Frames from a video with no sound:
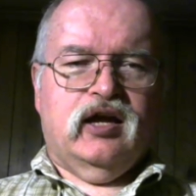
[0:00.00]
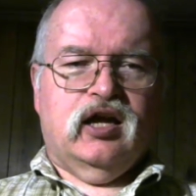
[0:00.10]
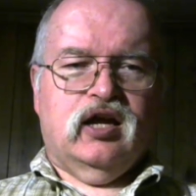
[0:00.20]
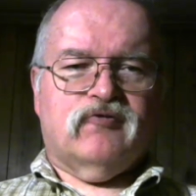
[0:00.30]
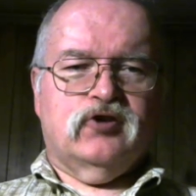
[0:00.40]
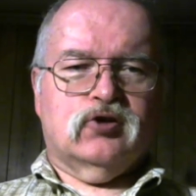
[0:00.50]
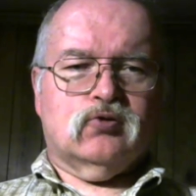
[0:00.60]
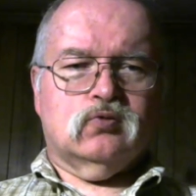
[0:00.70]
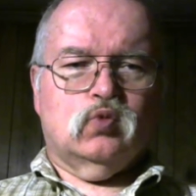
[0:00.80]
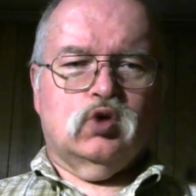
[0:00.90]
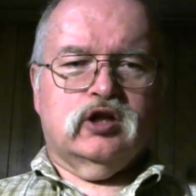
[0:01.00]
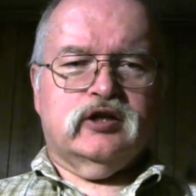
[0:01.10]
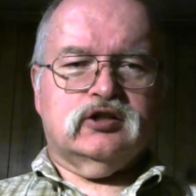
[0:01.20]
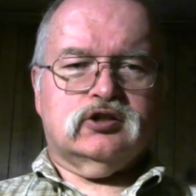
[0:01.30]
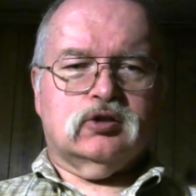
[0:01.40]
If you're
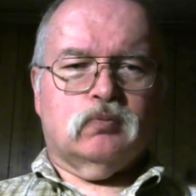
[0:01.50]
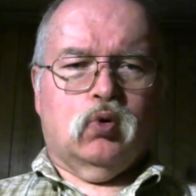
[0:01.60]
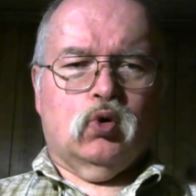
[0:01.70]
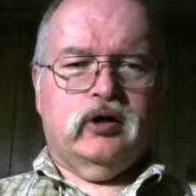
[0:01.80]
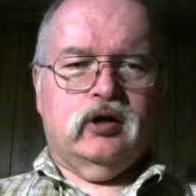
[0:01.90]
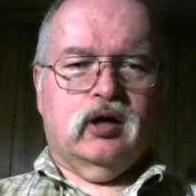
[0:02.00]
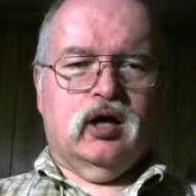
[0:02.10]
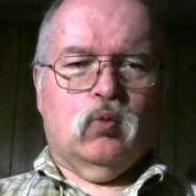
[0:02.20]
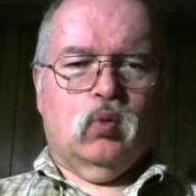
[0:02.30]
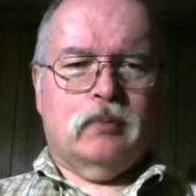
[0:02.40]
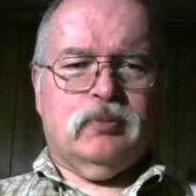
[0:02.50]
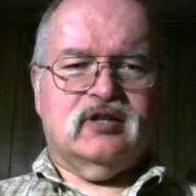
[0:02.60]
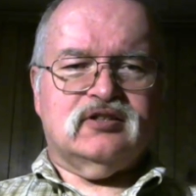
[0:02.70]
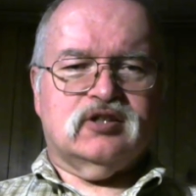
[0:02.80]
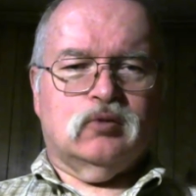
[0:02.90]
willing to point a weapon
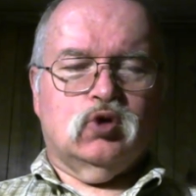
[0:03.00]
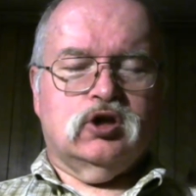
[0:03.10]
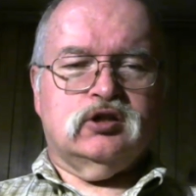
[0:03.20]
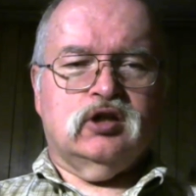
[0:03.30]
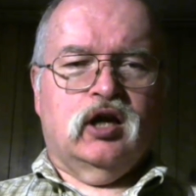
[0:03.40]
at someone,